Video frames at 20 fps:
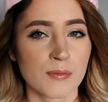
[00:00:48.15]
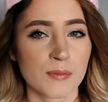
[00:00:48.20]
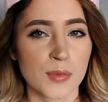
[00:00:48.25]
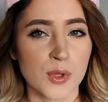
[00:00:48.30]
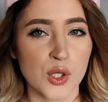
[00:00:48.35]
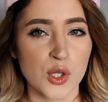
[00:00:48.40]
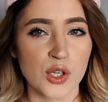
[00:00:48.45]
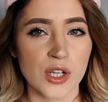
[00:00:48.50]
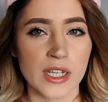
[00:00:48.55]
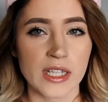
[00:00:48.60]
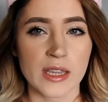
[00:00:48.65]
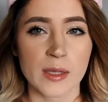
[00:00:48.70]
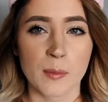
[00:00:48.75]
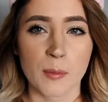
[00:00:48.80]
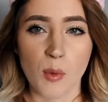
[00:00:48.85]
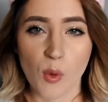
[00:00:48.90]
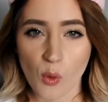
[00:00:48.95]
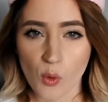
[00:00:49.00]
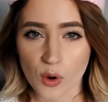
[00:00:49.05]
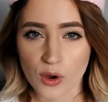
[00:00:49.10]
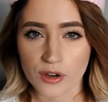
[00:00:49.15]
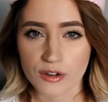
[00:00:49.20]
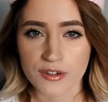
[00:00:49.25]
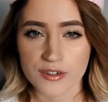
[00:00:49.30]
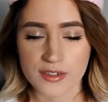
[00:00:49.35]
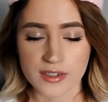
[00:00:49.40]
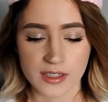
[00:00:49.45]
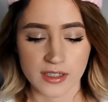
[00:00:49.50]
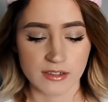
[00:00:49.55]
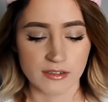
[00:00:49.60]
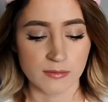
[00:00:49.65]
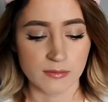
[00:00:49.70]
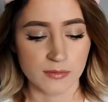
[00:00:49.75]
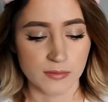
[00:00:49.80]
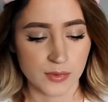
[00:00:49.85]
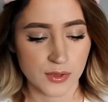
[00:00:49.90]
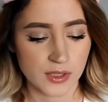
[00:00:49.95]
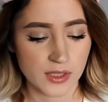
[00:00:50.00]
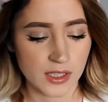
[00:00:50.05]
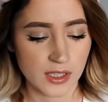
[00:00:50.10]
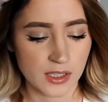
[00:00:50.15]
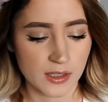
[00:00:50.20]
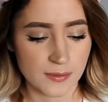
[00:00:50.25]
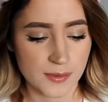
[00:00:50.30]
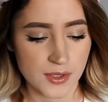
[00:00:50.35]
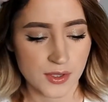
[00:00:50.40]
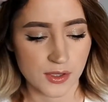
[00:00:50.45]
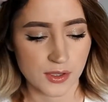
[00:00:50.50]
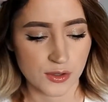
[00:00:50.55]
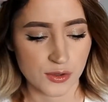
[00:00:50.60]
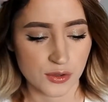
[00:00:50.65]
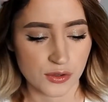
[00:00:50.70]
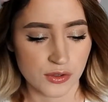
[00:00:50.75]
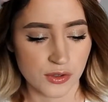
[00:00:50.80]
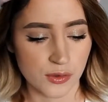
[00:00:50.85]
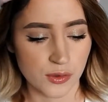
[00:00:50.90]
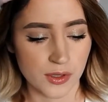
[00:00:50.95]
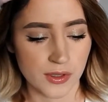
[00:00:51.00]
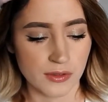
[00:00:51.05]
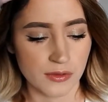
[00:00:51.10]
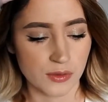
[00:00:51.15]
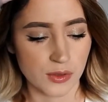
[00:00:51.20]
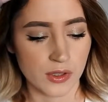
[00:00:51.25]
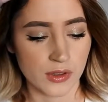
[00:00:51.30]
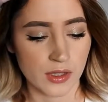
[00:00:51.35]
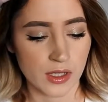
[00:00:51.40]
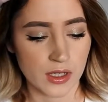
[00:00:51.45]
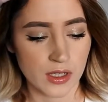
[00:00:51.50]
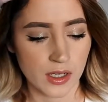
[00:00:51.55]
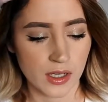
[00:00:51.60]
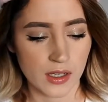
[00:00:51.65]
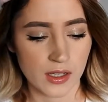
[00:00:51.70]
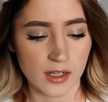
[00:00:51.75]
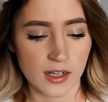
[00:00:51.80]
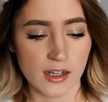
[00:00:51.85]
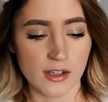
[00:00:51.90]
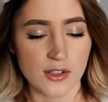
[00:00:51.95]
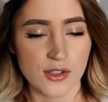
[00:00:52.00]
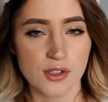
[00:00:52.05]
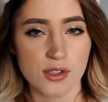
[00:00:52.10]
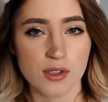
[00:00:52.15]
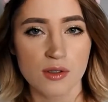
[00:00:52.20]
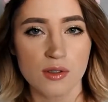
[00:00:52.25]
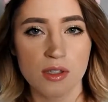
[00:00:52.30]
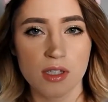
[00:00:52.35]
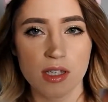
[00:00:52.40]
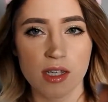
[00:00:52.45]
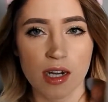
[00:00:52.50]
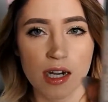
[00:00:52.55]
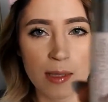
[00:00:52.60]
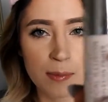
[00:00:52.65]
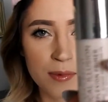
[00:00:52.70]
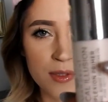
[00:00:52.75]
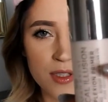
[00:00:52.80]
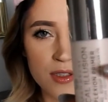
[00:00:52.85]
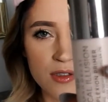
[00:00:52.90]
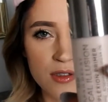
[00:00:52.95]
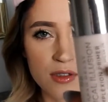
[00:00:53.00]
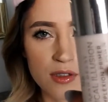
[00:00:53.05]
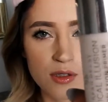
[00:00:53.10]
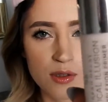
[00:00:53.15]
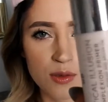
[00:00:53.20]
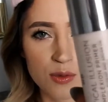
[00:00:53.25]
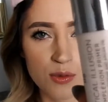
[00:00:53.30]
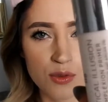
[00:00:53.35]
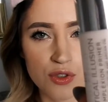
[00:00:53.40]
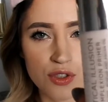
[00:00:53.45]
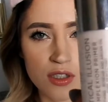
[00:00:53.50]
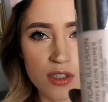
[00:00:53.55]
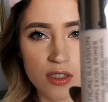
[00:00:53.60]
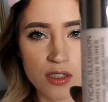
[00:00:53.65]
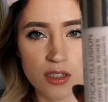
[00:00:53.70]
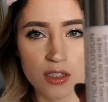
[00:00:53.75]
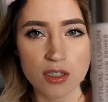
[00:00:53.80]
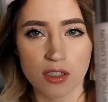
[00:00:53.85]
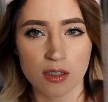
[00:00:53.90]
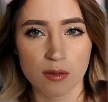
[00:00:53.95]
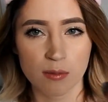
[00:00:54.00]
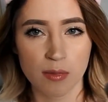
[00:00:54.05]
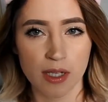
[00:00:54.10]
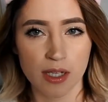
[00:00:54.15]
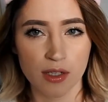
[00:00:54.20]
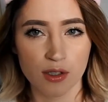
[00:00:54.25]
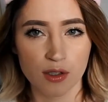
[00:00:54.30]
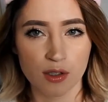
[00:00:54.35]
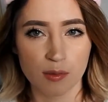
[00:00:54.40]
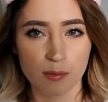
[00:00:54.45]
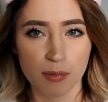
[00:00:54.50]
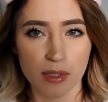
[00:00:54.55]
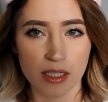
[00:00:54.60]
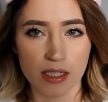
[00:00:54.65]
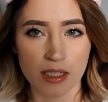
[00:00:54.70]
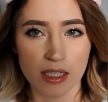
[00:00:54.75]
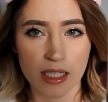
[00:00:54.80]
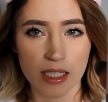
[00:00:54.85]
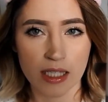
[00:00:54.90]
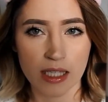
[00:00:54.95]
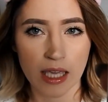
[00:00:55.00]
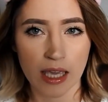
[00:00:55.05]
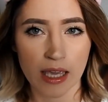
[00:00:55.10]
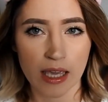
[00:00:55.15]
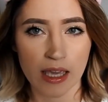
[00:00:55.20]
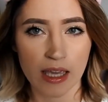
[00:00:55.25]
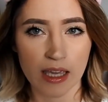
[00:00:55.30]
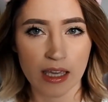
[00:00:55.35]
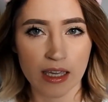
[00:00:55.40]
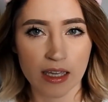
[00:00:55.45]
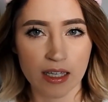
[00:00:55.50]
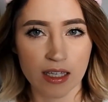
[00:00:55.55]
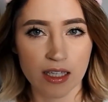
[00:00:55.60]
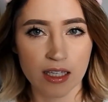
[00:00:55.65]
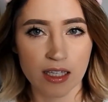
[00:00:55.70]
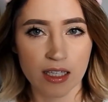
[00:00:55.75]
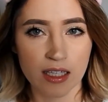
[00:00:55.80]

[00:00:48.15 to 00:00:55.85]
blurring the pores, and really helps to control the oil throughout the day. And also the Optical Illusion in my Urban Decay.